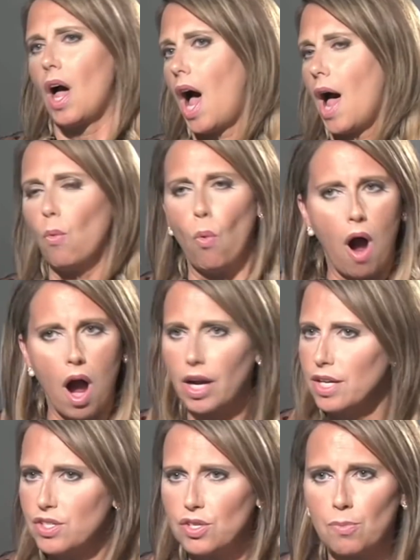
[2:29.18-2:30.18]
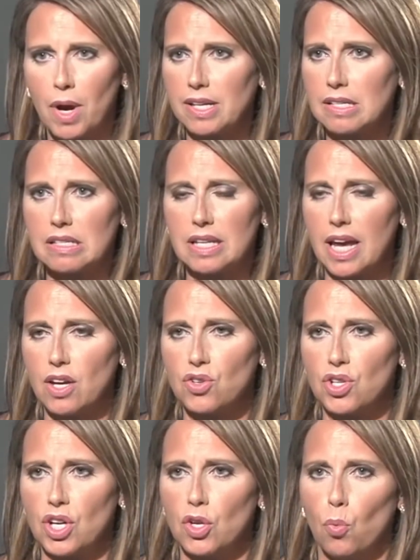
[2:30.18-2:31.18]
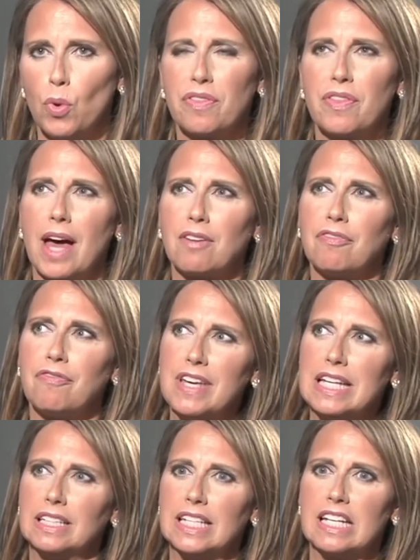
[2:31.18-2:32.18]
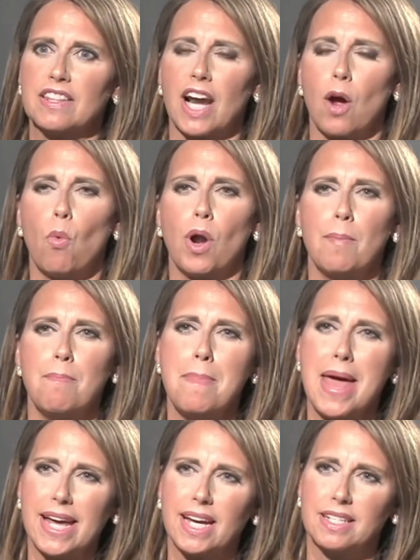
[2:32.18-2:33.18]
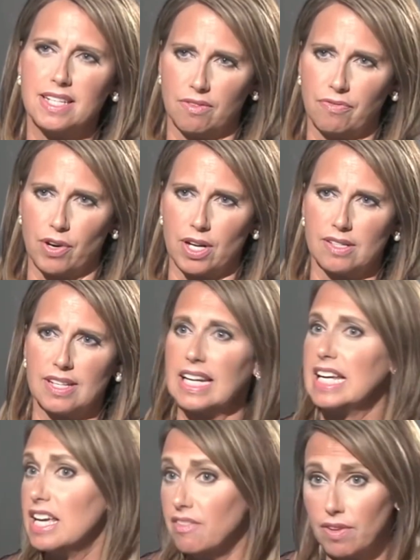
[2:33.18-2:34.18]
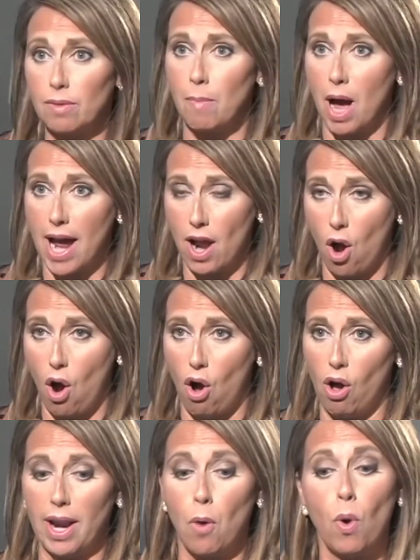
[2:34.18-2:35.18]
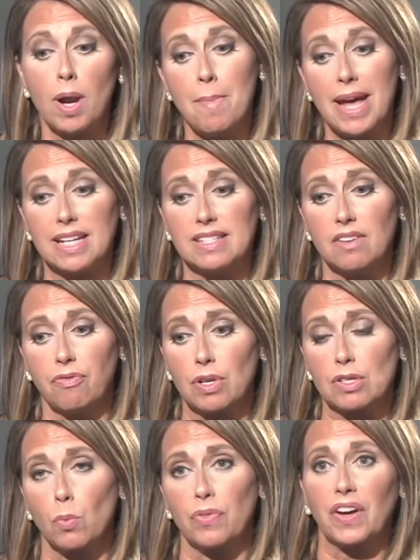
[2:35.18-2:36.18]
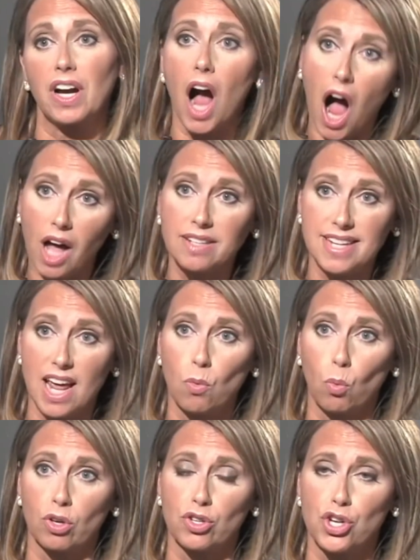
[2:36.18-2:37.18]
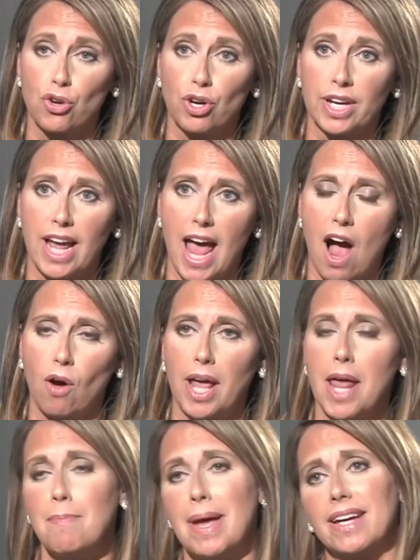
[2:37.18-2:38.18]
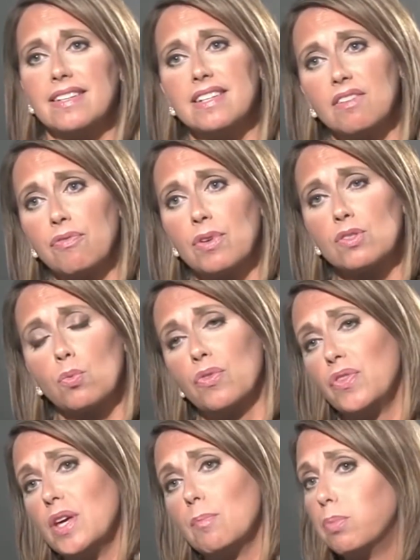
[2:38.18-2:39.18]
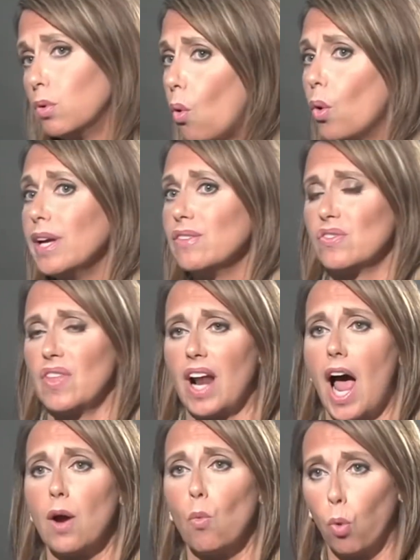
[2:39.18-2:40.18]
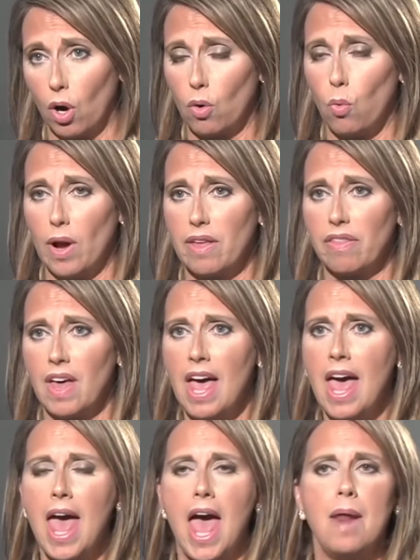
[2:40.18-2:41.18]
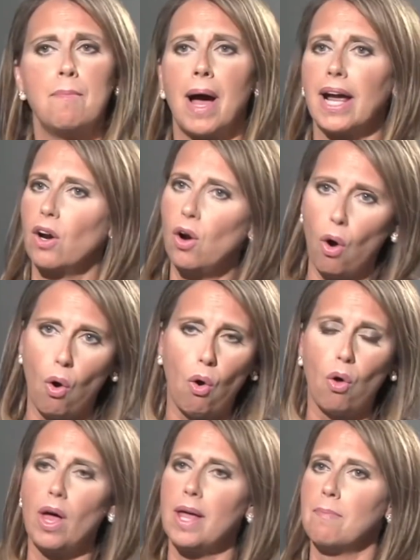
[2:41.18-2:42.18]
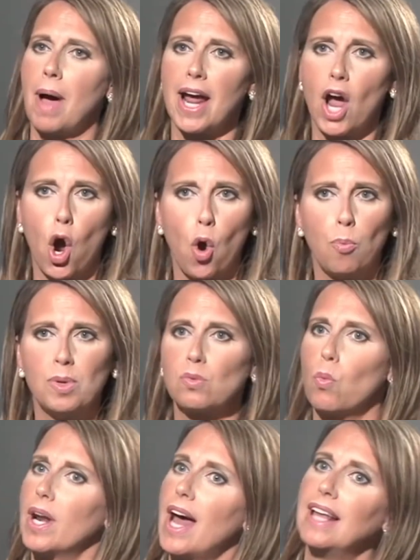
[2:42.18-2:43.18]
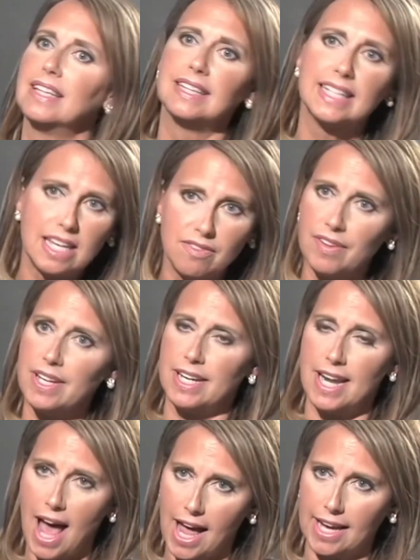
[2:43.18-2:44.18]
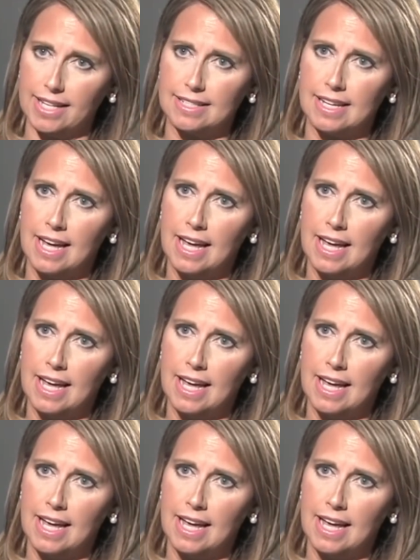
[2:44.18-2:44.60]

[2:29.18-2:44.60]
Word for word: I walk into my station with that feeling that I want to make a difference and give it my all. And I want to make a difference with the content we're churning out and make a difference with the employees that I work with. And my goal and my hope is when I leave at night,